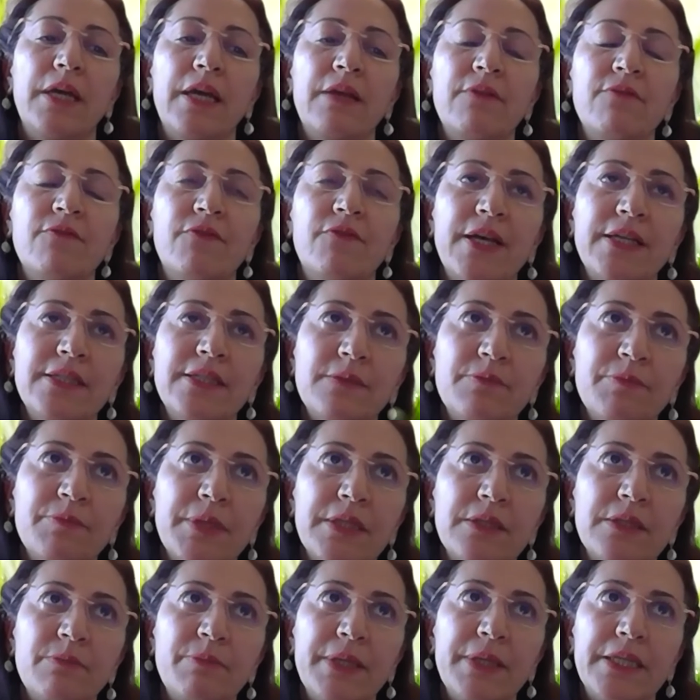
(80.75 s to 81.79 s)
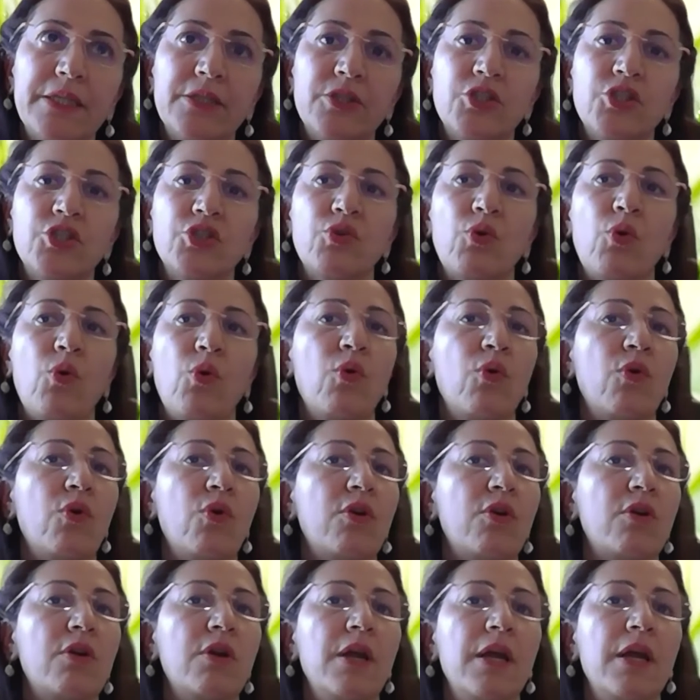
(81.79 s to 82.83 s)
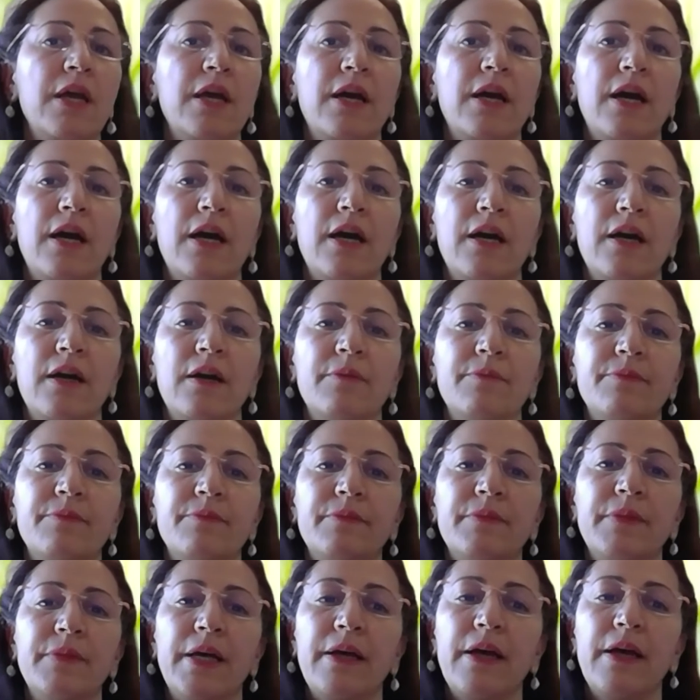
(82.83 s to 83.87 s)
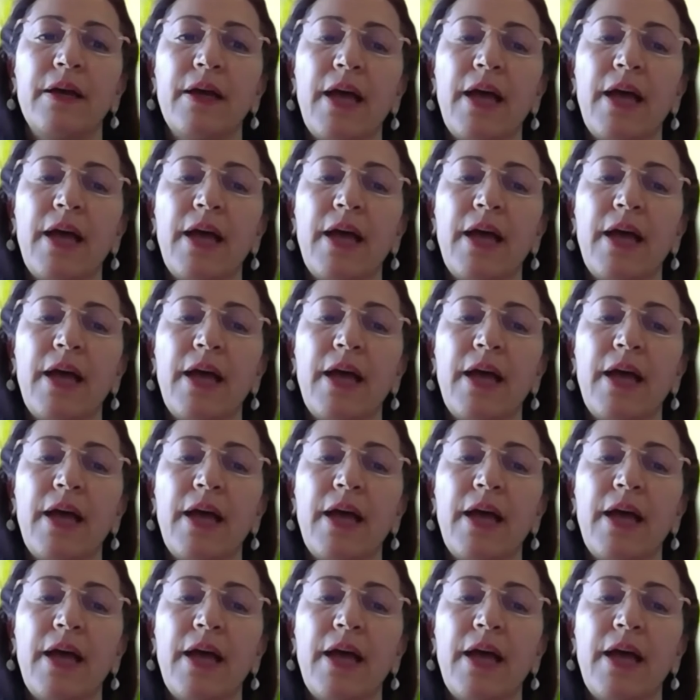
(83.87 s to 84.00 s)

investment pitch or um,